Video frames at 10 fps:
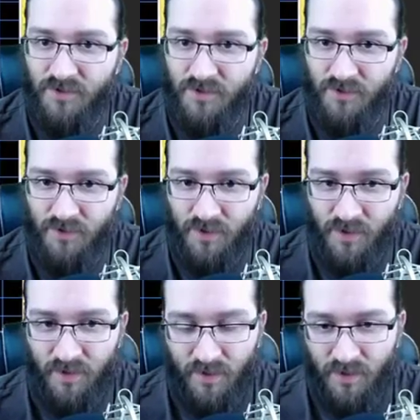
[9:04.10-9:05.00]
to
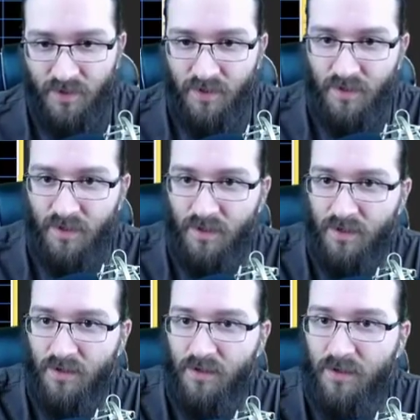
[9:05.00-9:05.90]

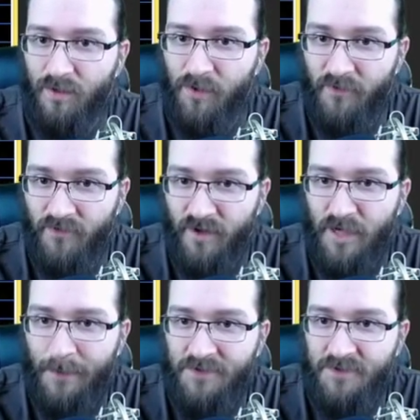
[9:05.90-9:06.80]
above
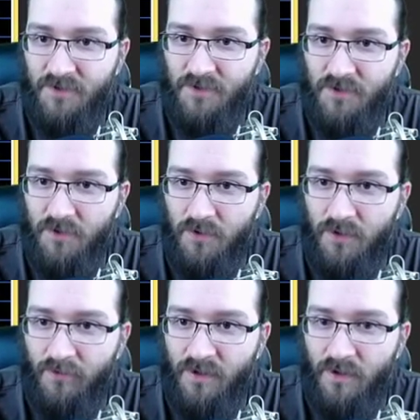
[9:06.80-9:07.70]
ground obstacles
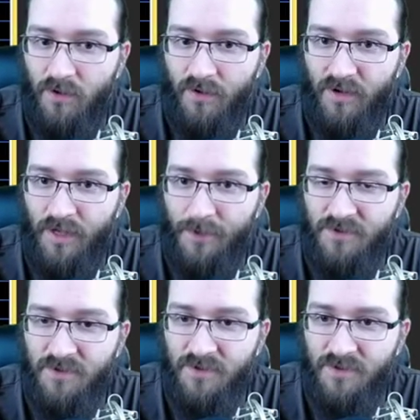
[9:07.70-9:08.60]
or below ground
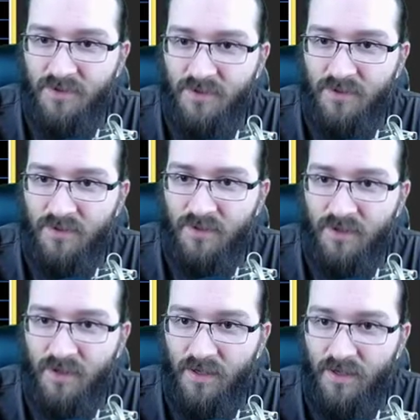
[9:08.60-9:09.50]
obstacles,
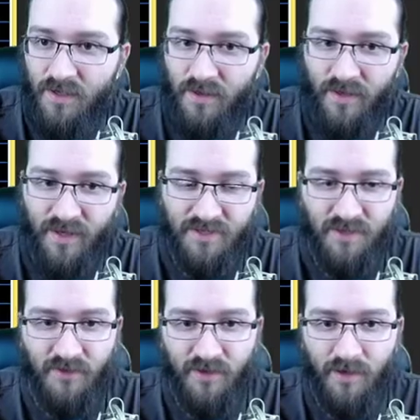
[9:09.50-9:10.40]
like that
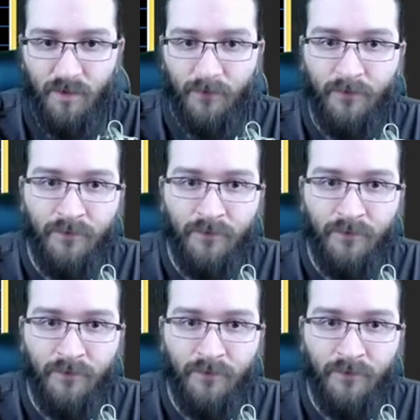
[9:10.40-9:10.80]
stuff right there.